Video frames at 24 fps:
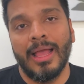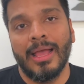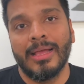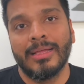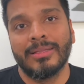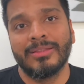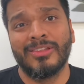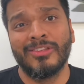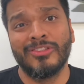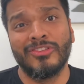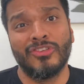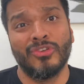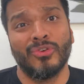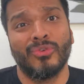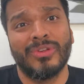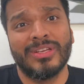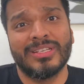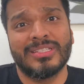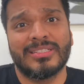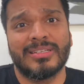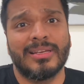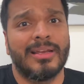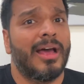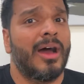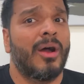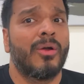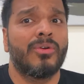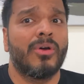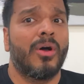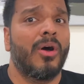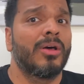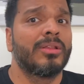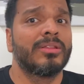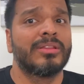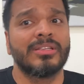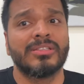The jury is still out
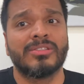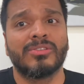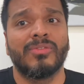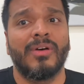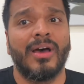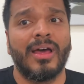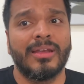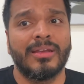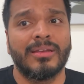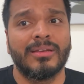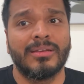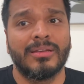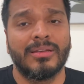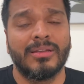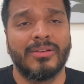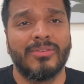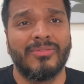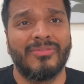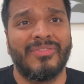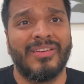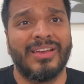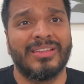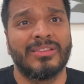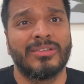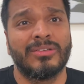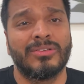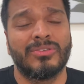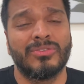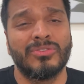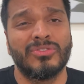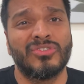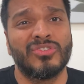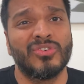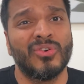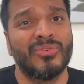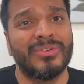on this one, whether
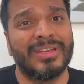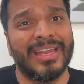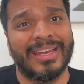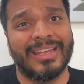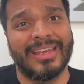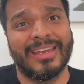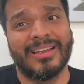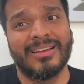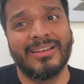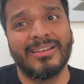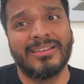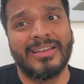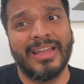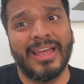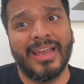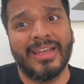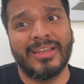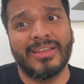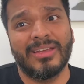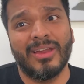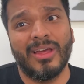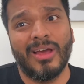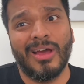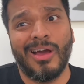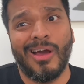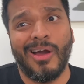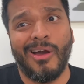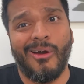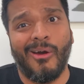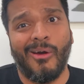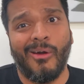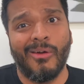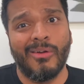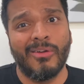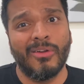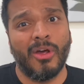to show technical depth
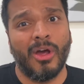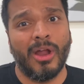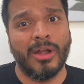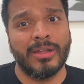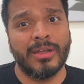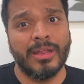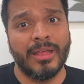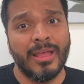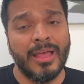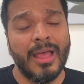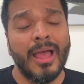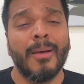or not.